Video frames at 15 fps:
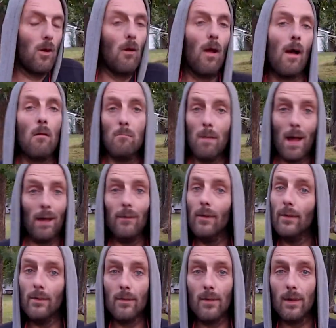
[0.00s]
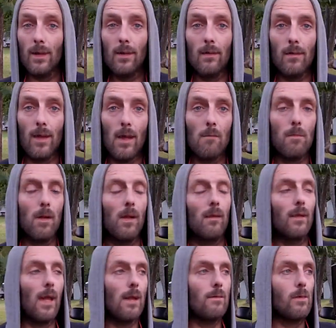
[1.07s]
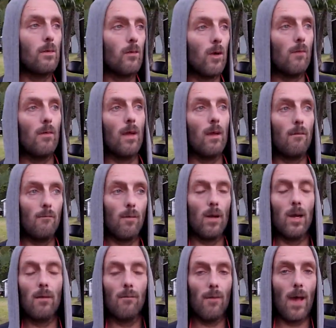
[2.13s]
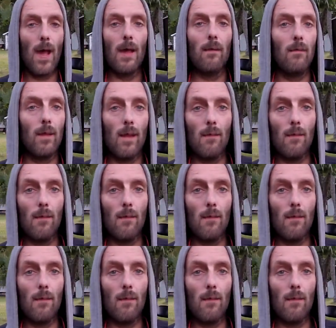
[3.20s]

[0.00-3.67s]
how balanced it is yet because I haven't drove it very fast.